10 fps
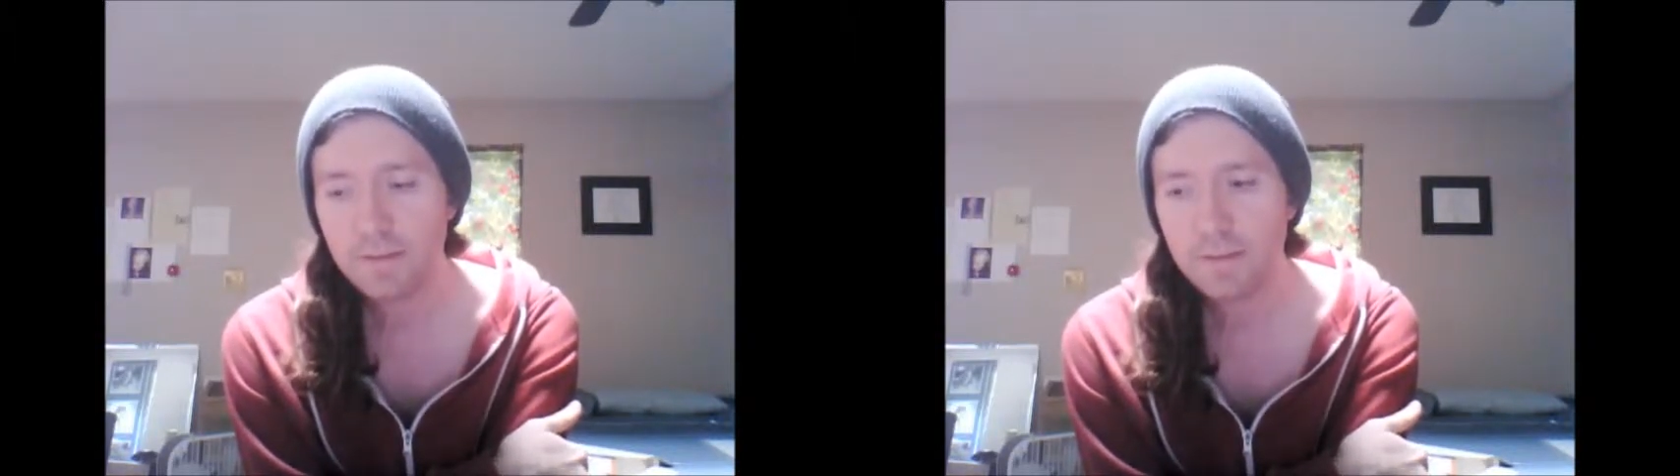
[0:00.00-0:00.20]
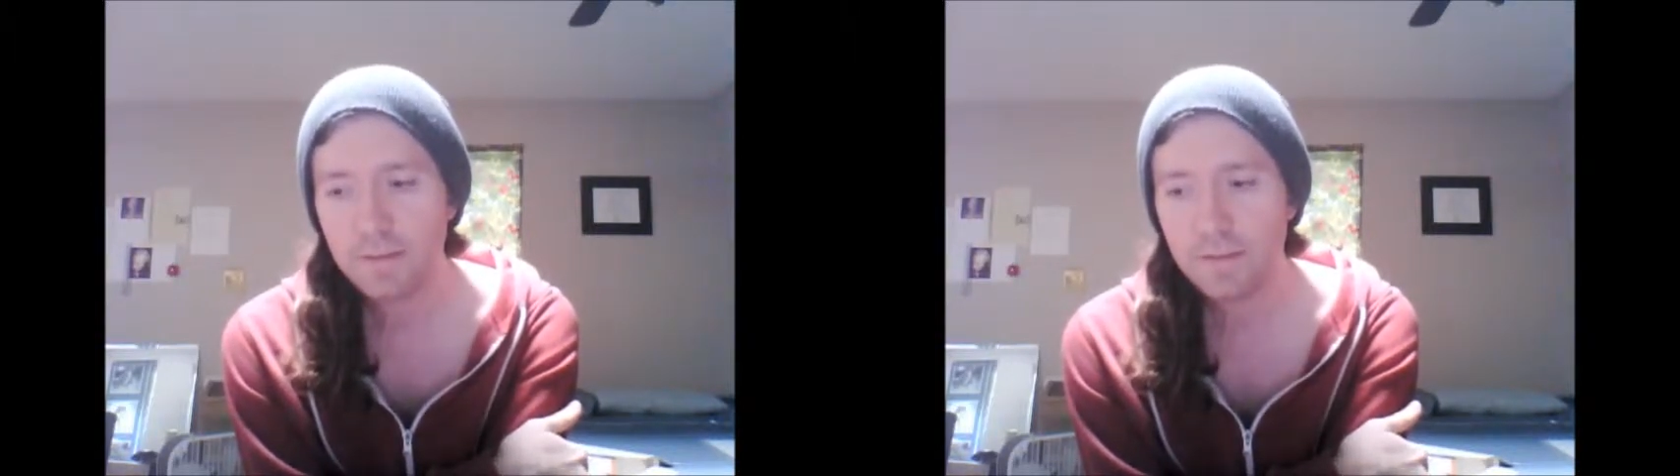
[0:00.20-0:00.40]

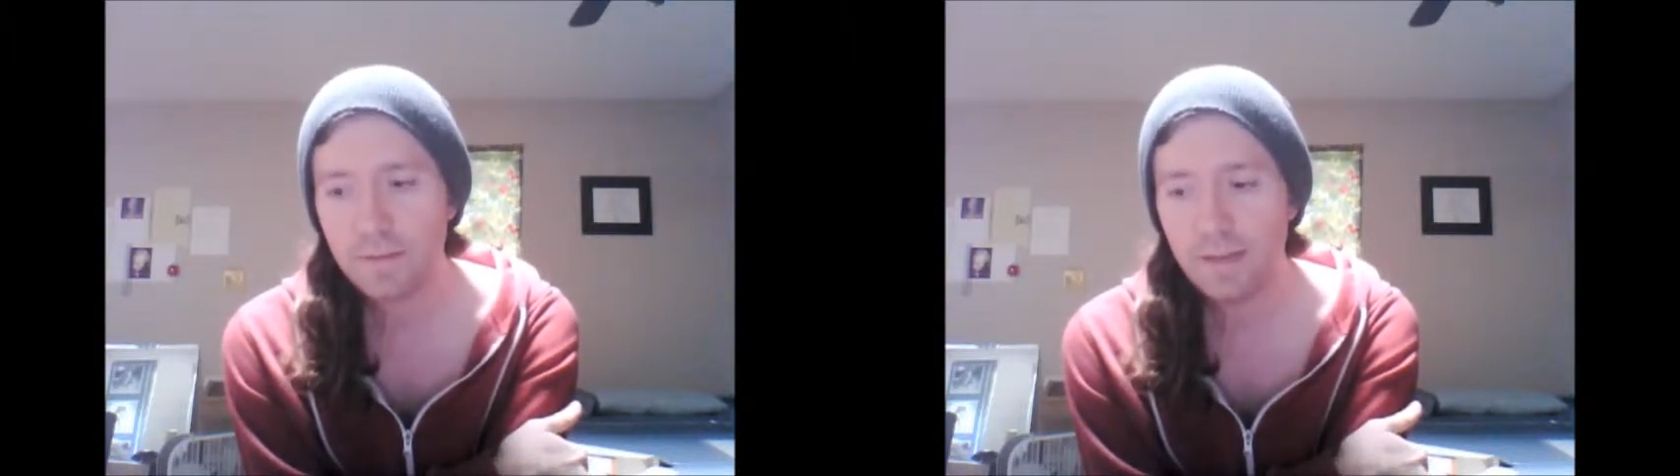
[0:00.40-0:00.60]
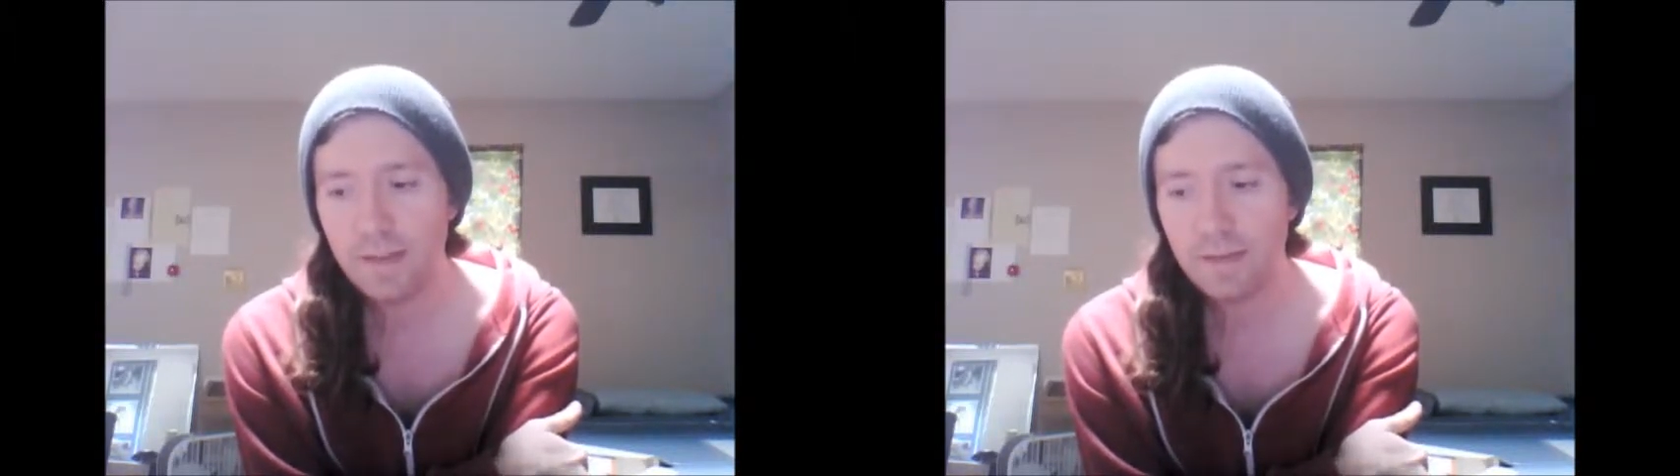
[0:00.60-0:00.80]
do
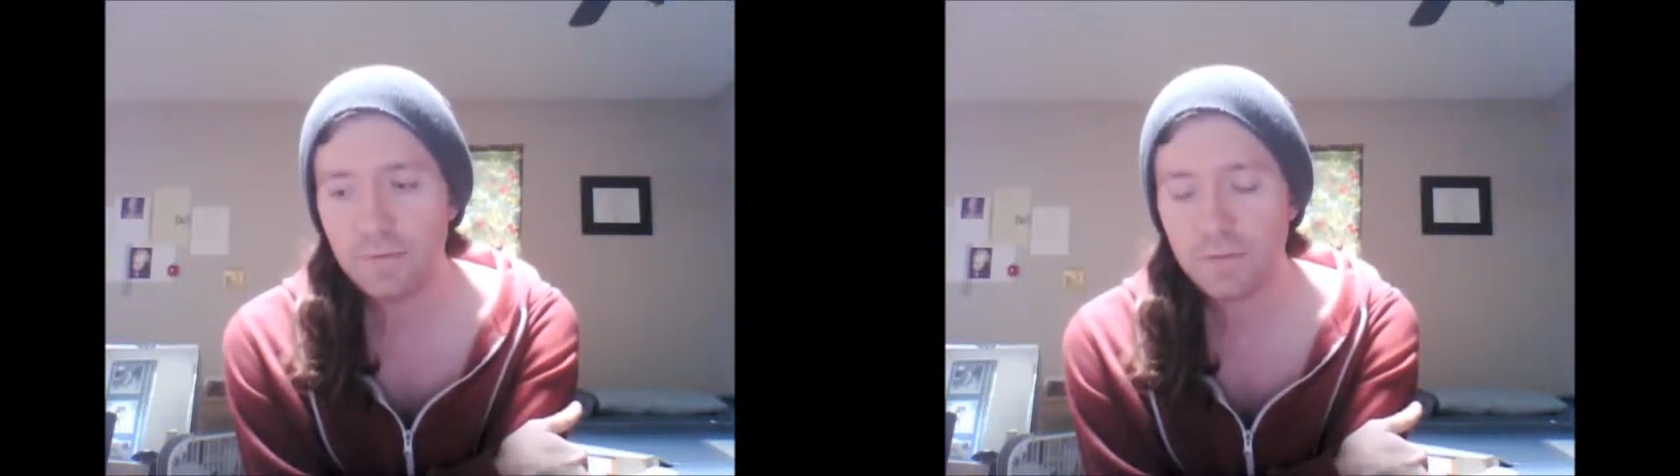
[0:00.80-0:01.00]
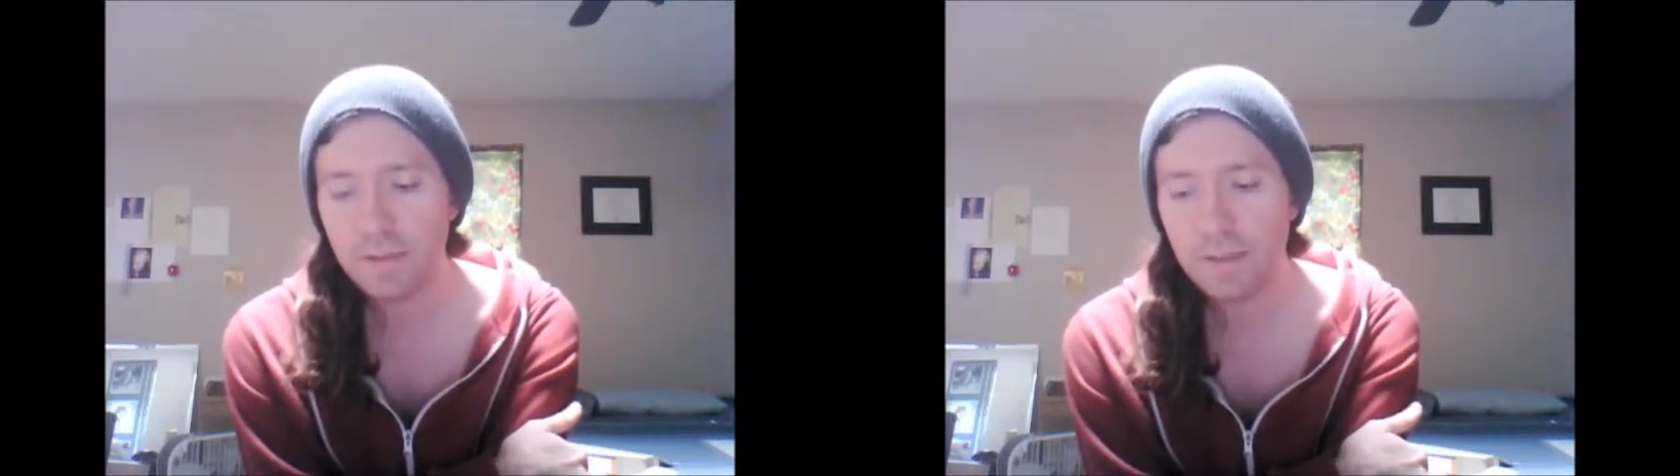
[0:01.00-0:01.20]
have
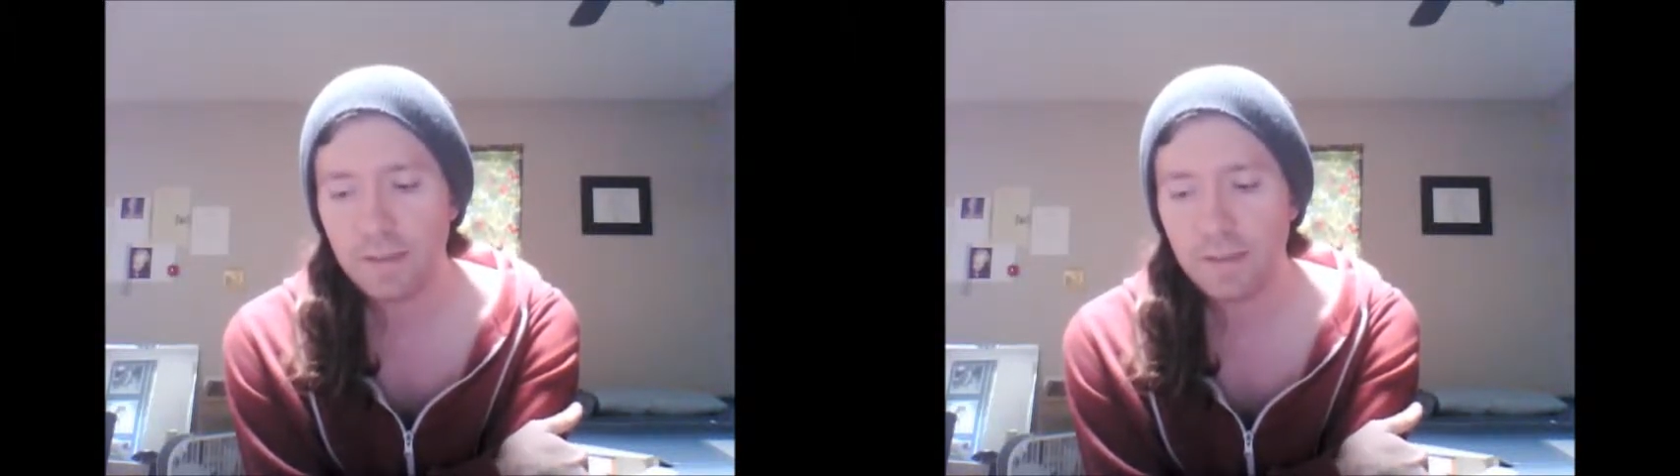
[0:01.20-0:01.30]
like